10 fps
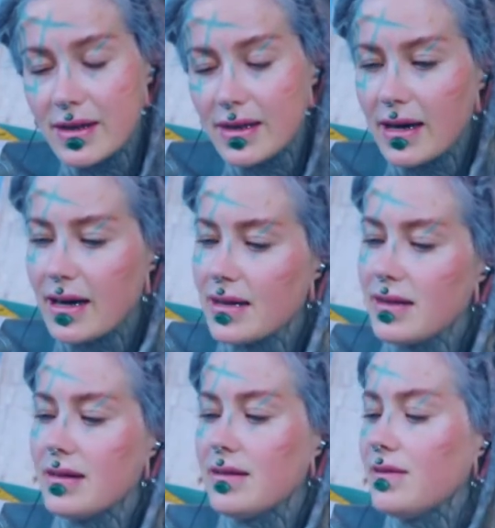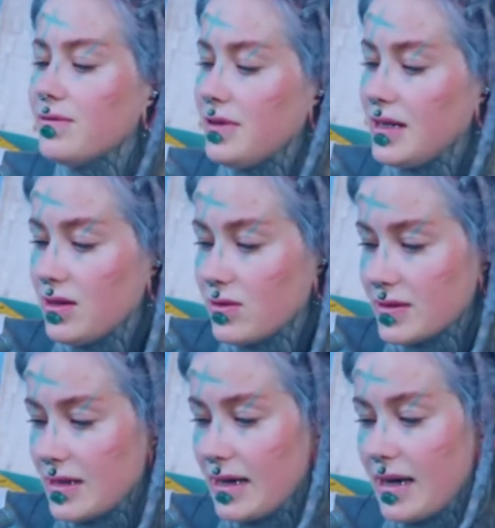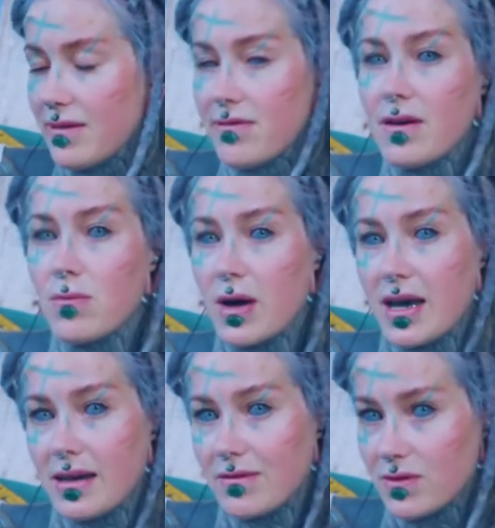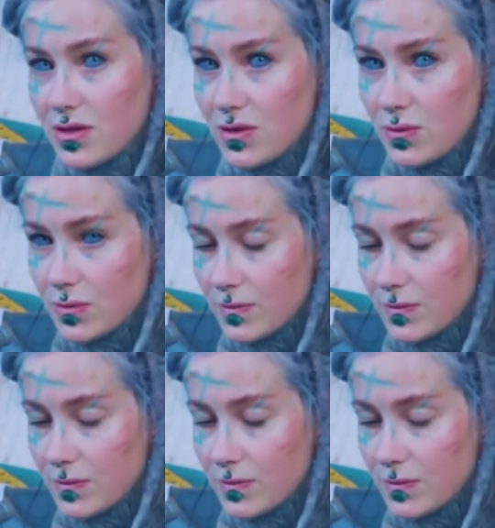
the other videos I have waiting for you.